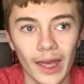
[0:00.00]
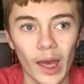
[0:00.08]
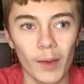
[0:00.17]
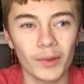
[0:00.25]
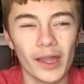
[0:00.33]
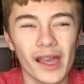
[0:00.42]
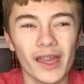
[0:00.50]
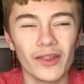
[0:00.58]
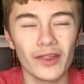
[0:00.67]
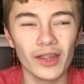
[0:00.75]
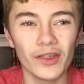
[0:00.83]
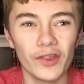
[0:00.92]
I mean, I guess
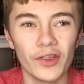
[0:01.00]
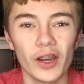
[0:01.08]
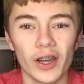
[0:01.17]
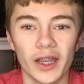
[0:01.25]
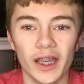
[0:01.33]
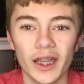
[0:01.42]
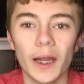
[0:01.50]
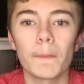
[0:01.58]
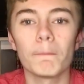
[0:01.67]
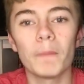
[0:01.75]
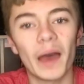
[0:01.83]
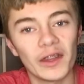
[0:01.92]
did start
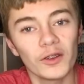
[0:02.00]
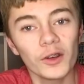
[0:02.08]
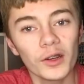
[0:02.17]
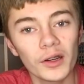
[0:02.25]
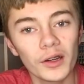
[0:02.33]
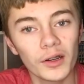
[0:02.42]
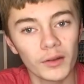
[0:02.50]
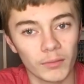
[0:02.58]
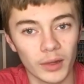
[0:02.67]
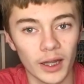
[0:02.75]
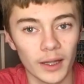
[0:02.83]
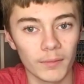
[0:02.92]
getting better,
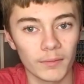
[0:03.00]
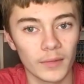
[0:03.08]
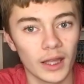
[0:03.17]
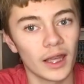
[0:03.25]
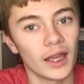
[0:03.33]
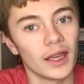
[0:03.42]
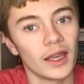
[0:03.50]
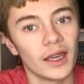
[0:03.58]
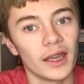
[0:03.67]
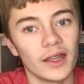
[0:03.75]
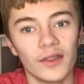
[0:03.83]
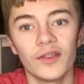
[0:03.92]
but
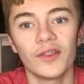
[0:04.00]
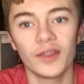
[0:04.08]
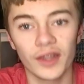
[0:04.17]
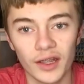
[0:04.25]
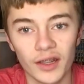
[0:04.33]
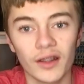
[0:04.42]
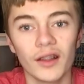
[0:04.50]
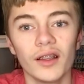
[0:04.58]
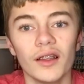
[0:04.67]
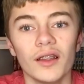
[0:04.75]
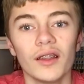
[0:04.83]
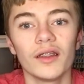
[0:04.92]
it is still
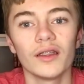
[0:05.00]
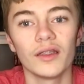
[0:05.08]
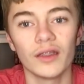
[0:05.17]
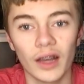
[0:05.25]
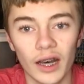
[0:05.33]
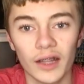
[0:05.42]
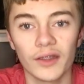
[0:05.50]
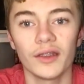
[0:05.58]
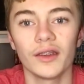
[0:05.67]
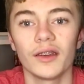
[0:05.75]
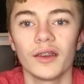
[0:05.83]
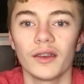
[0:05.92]
not
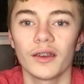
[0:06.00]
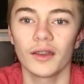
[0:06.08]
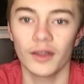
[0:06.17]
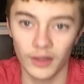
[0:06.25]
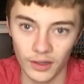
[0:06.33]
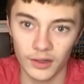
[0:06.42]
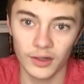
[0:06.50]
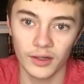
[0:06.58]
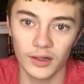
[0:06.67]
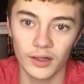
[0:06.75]
good.